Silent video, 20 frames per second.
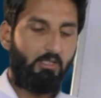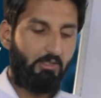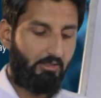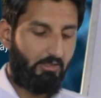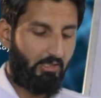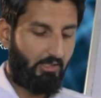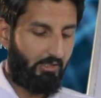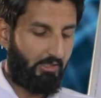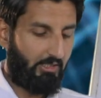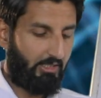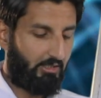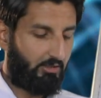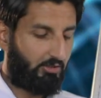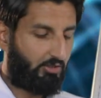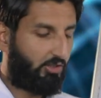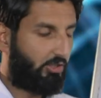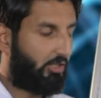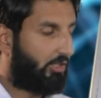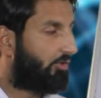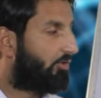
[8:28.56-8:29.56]
The
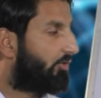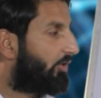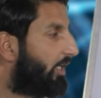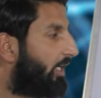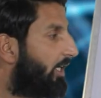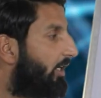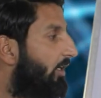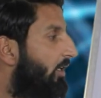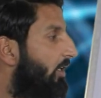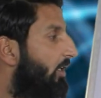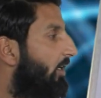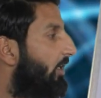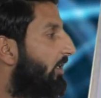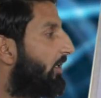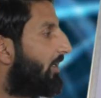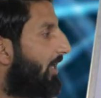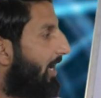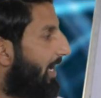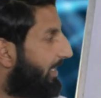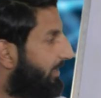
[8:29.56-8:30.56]
incident ray
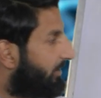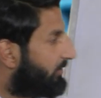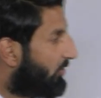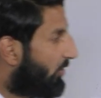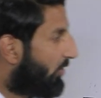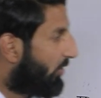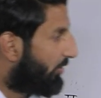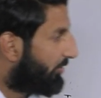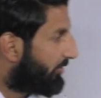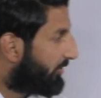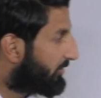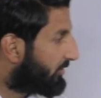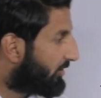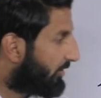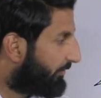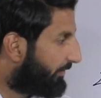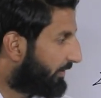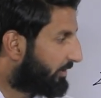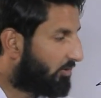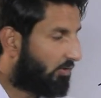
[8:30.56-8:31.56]
lies on the
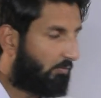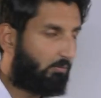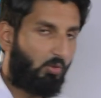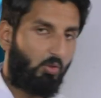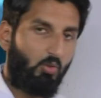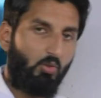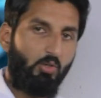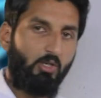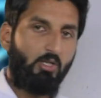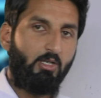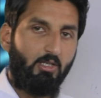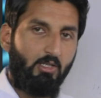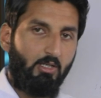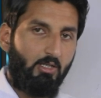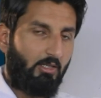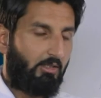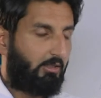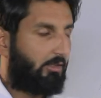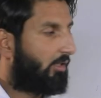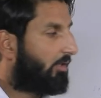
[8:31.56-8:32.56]
surface of board,
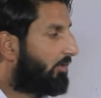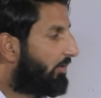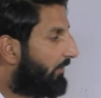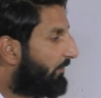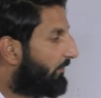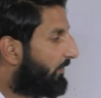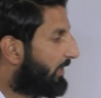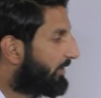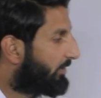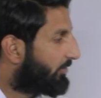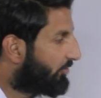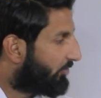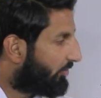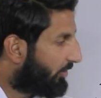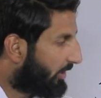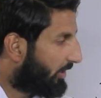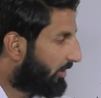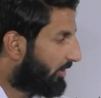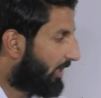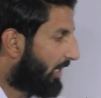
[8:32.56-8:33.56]
the reflected
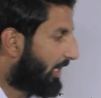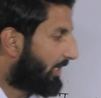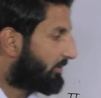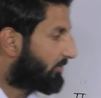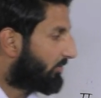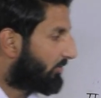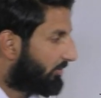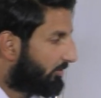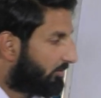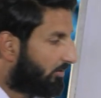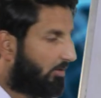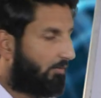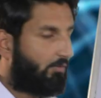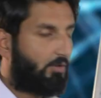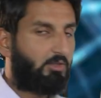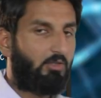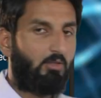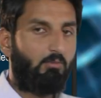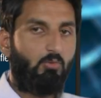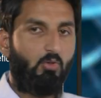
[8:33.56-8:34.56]
ray lies on the
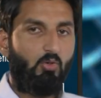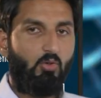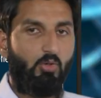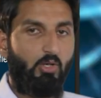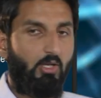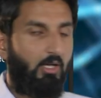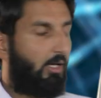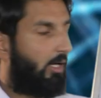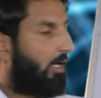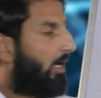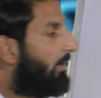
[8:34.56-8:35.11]
surface of board,